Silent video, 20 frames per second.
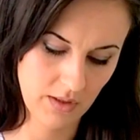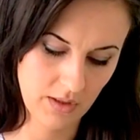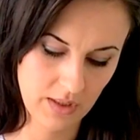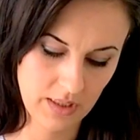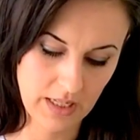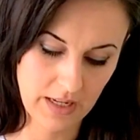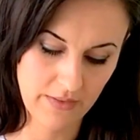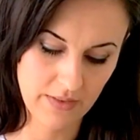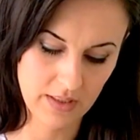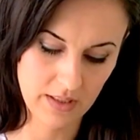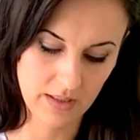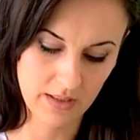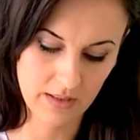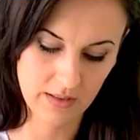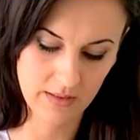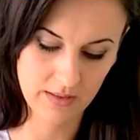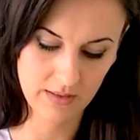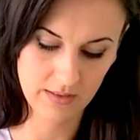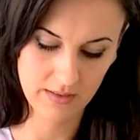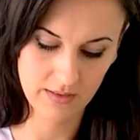Just have
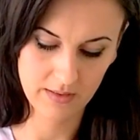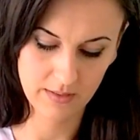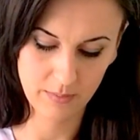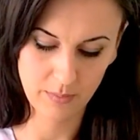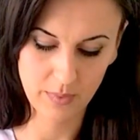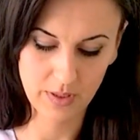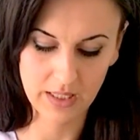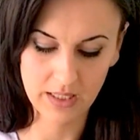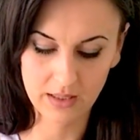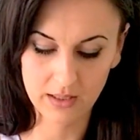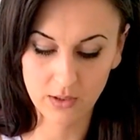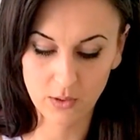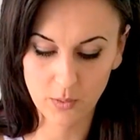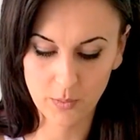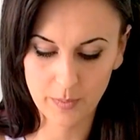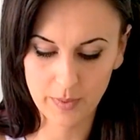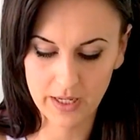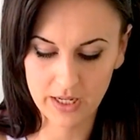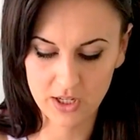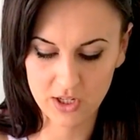to be a
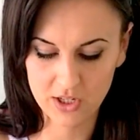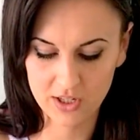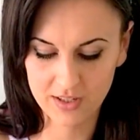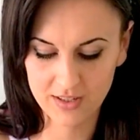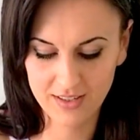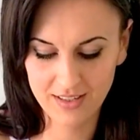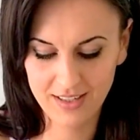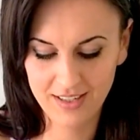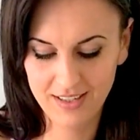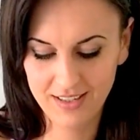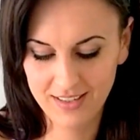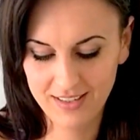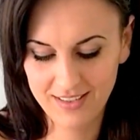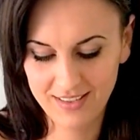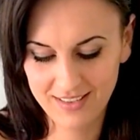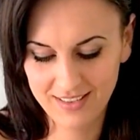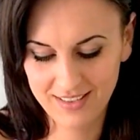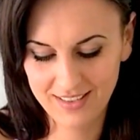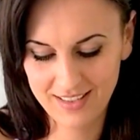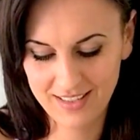little patient.
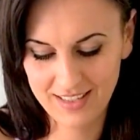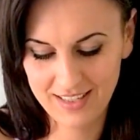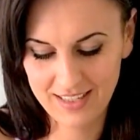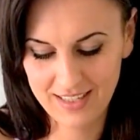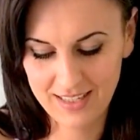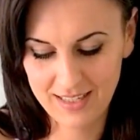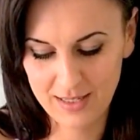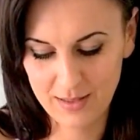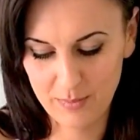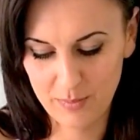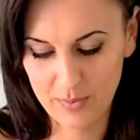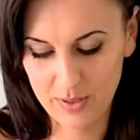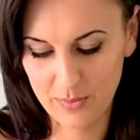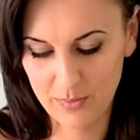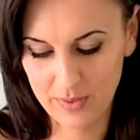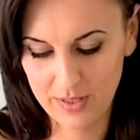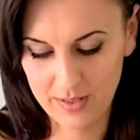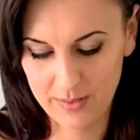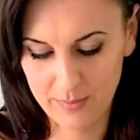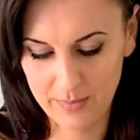
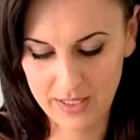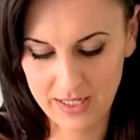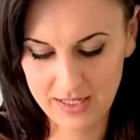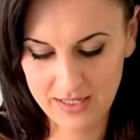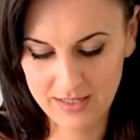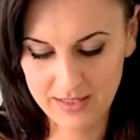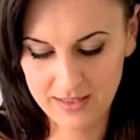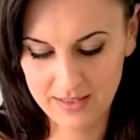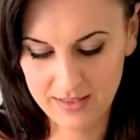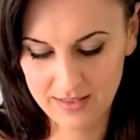Bear with me.